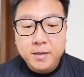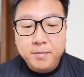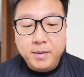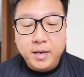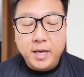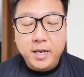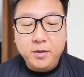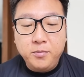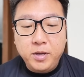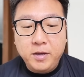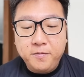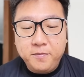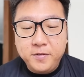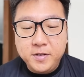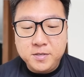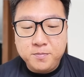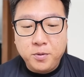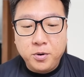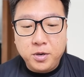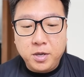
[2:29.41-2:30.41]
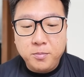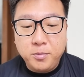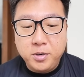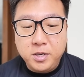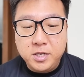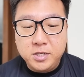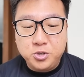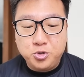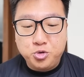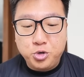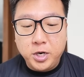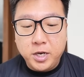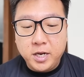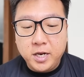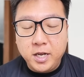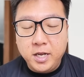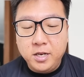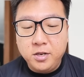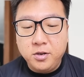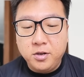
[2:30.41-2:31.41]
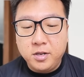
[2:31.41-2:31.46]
But anyway, first Pokemon is Dragonite.